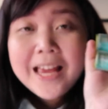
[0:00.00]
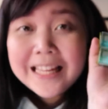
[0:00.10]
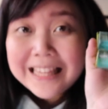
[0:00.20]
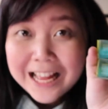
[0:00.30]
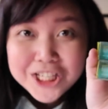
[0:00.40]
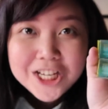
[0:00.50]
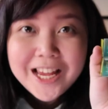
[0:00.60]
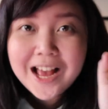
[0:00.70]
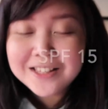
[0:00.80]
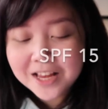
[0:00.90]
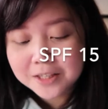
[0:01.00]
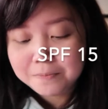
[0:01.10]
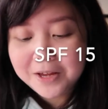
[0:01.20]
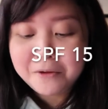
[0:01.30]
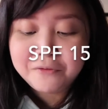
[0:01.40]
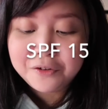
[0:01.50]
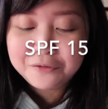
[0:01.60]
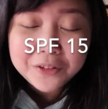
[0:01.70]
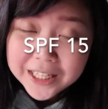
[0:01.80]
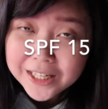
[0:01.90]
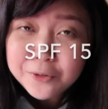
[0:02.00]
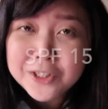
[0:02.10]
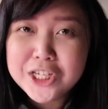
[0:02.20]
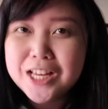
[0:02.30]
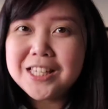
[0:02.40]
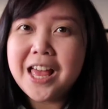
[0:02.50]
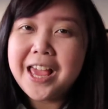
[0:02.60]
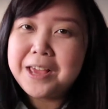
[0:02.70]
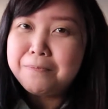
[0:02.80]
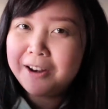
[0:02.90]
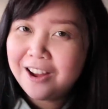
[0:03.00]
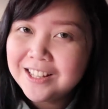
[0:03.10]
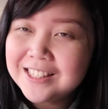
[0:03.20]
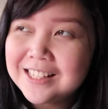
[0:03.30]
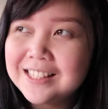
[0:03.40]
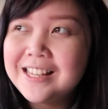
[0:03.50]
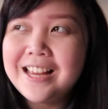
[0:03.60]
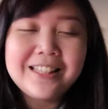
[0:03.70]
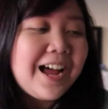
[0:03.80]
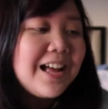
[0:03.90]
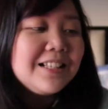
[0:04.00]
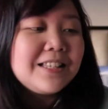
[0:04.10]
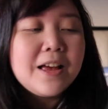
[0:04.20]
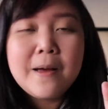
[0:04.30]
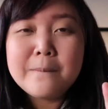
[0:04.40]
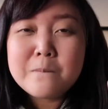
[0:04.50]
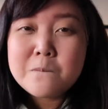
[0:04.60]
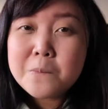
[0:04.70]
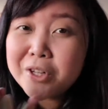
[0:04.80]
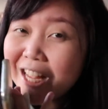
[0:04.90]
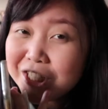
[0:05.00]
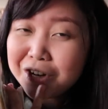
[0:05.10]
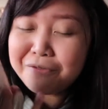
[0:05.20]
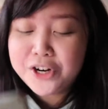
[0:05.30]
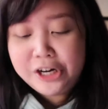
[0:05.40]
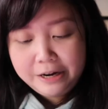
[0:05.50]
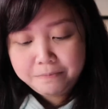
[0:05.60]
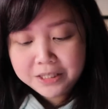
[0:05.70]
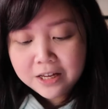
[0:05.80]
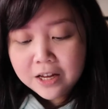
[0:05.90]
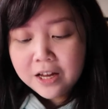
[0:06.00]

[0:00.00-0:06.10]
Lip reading: It actually has SPF 15, which is A+, because it has protection for your lips.